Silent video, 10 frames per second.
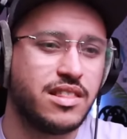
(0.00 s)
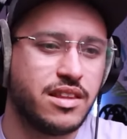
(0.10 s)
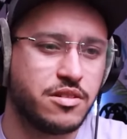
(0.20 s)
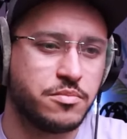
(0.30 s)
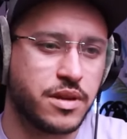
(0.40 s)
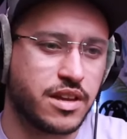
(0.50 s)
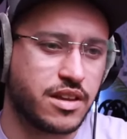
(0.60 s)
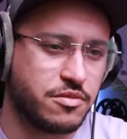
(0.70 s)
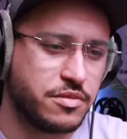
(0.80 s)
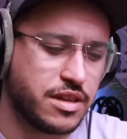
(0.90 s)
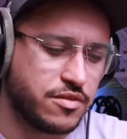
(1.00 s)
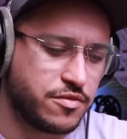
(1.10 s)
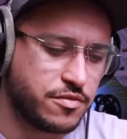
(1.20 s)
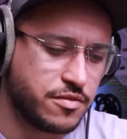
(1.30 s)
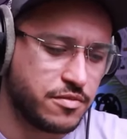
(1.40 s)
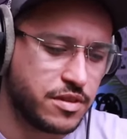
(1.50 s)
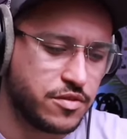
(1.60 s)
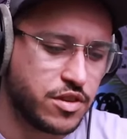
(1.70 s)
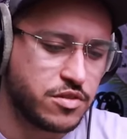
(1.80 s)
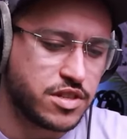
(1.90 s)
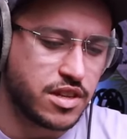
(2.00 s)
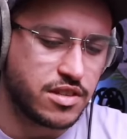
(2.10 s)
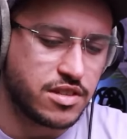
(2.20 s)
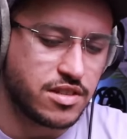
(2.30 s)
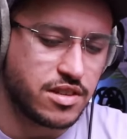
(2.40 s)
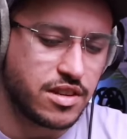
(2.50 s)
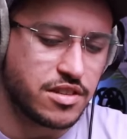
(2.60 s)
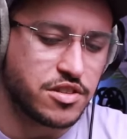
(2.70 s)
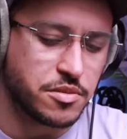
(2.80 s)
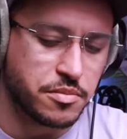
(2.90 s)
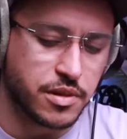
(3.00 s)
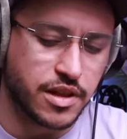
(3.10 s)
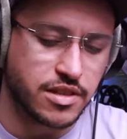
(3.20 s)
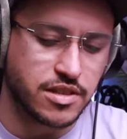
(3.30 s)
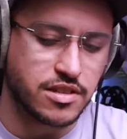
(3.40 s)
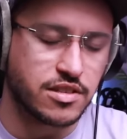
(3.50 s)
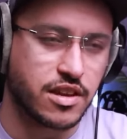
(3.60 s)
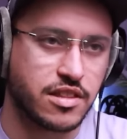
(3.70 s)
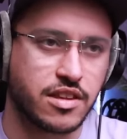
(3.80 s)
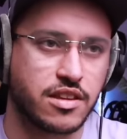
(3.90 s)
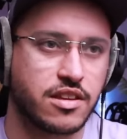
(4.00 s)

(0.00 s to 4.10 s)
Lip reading: little bit. We've used it in some places. I think